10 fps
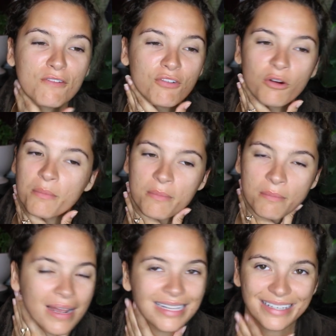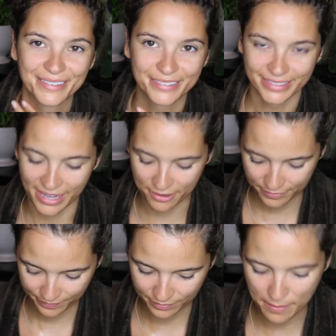for many years now.
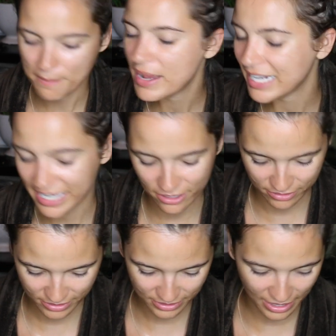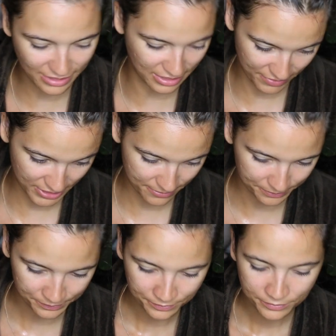Many years. I love it.
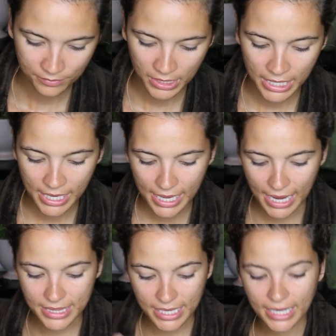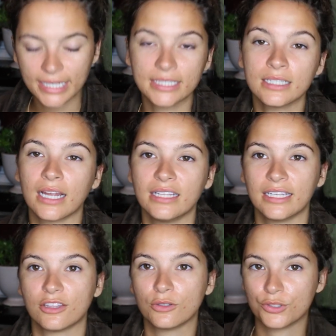And then I
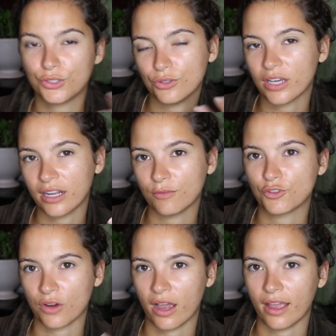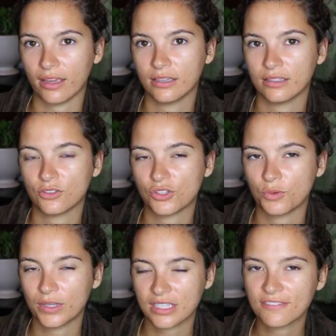let those two kind of dry. So
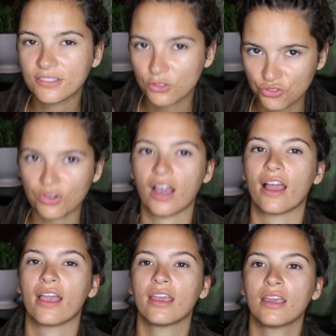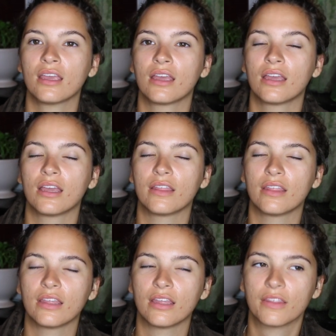once I feel dry,
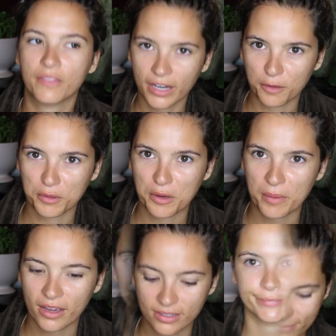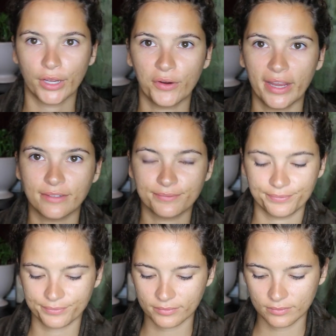then I'll be right back. All right.
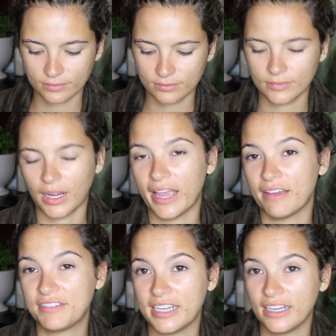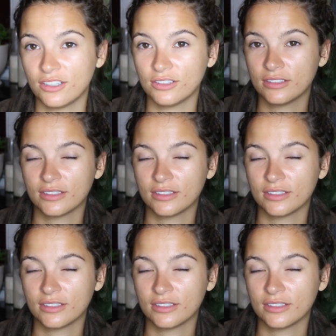I have tingled.